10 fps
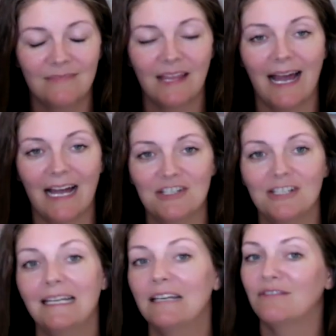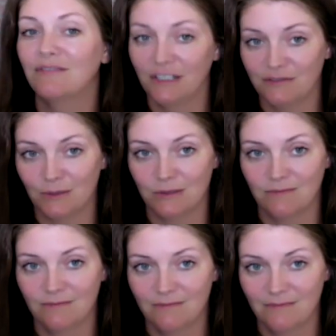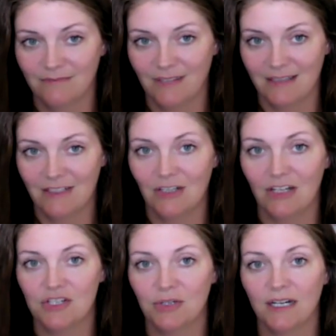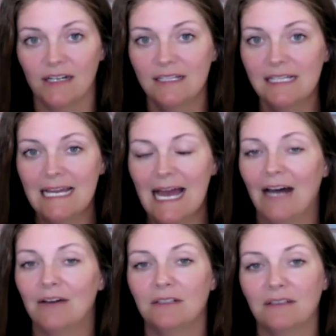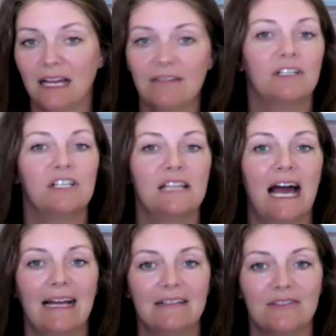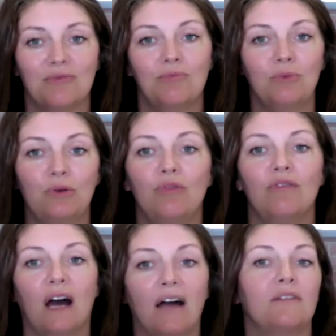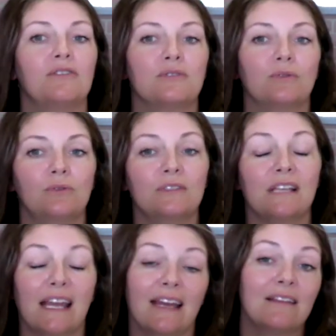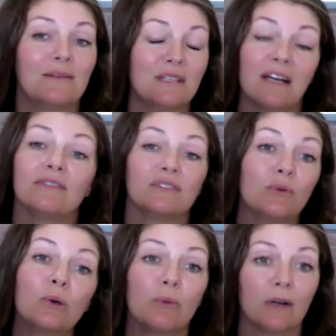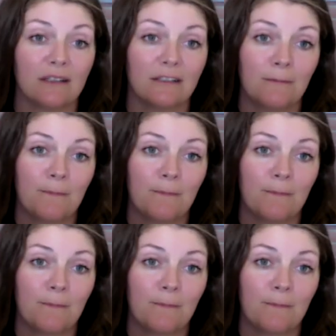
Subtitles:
they actually get fearful and they're not sure how to leverage that to move other schools and themselves forward.